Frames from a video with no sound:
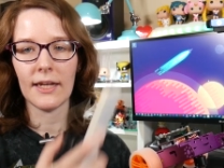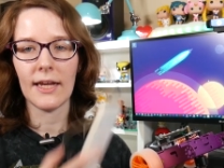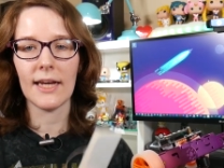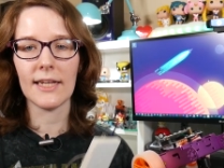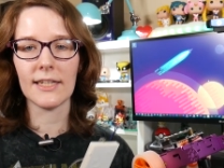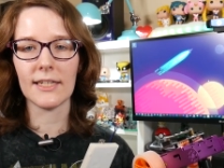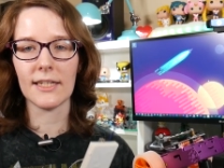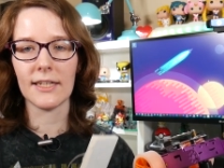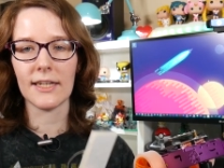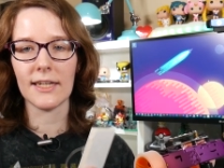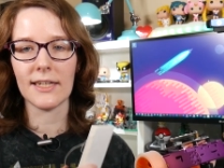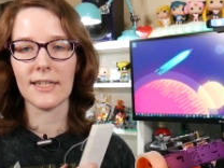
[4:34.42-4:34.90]

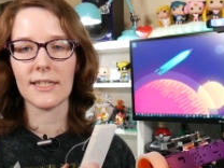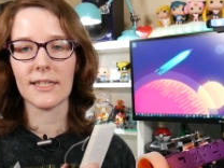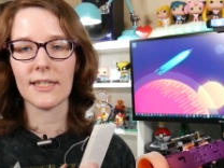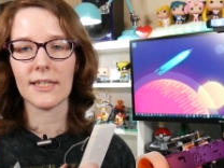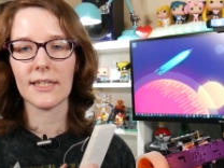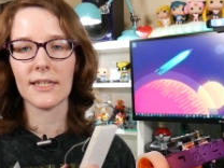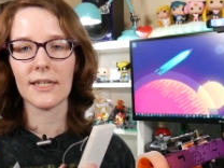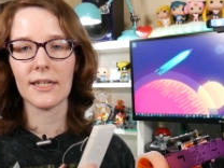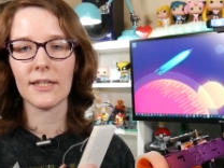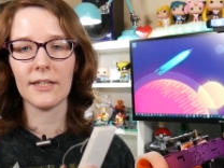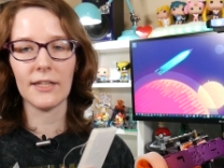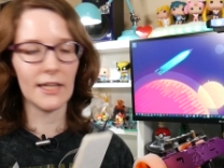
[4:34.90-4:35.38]
has a
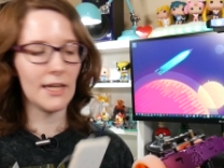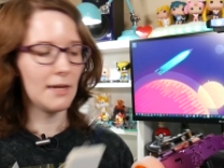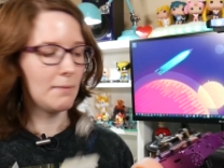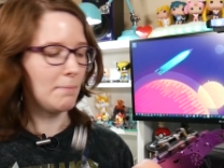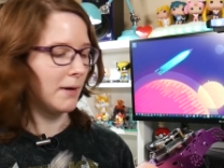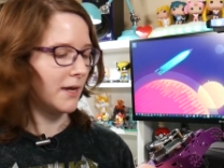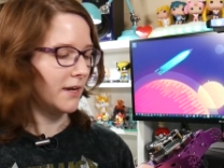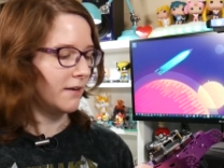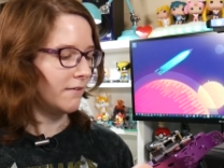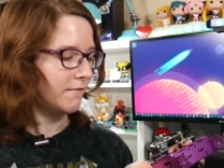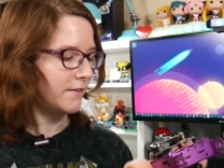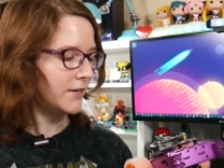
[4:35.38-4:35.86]
nice clicky
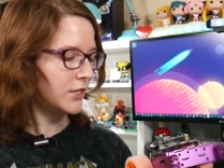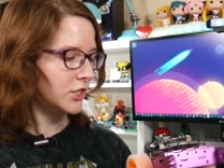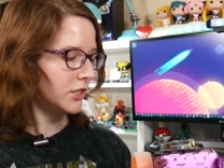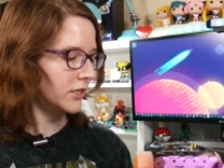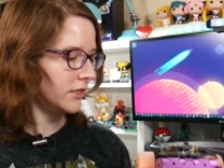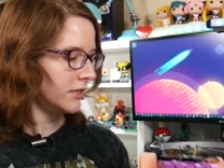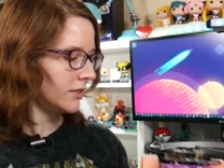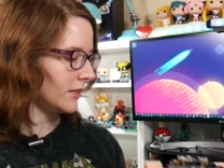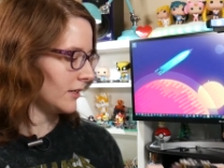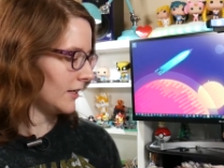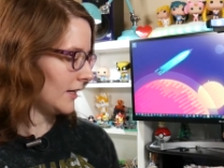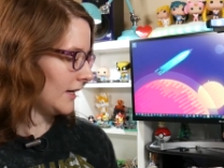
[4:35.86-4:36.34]
button
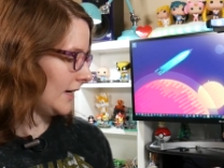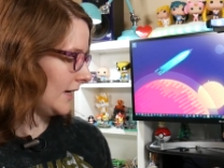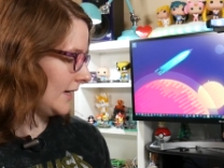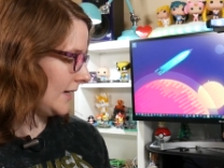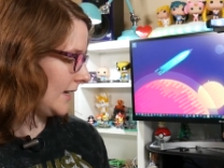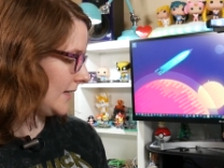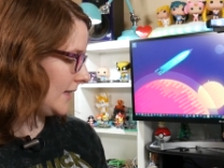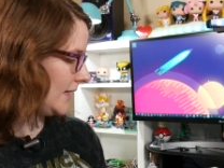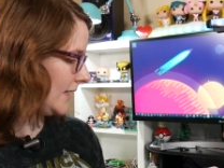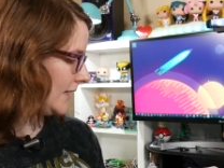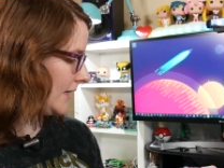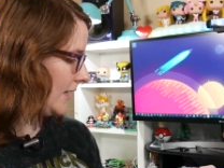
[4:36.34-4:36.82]
feature, and
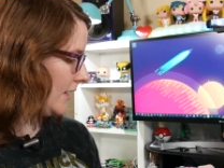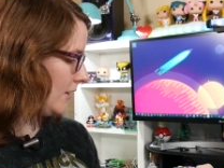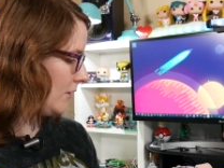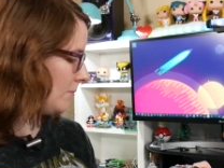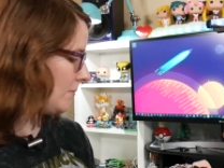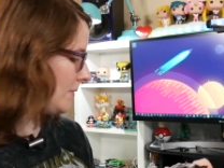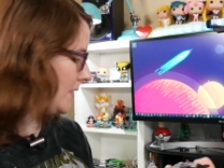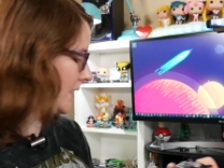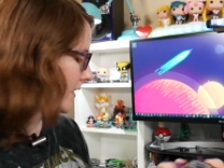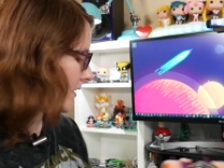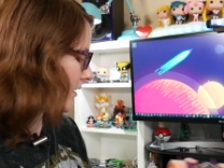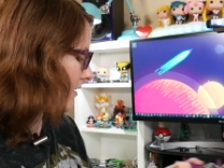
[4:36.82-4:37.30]
I think that'll
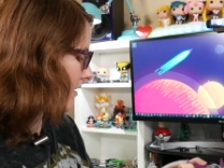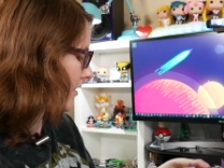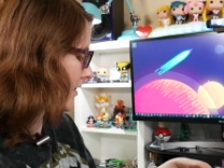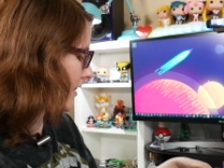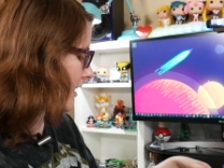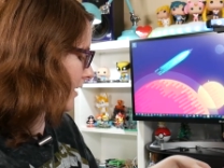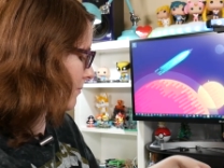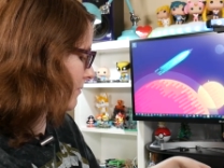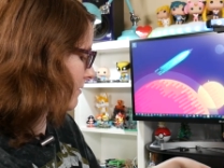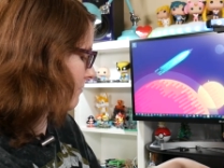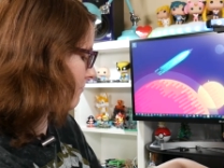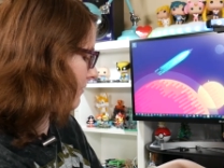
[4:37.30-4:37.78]
be
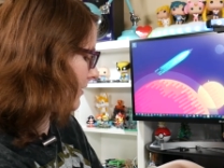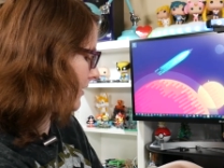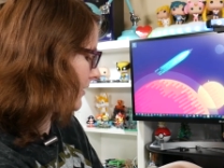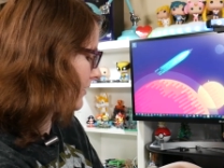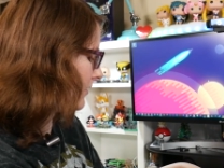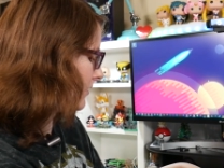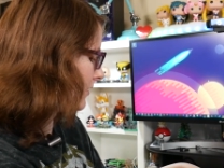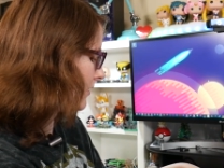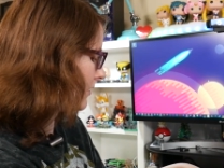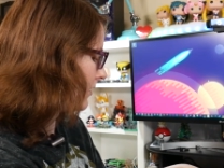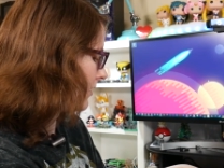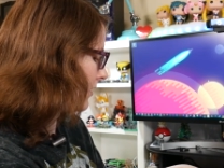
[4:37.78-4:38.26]
that'll be
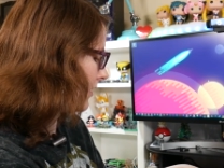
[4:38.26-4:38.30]
fun.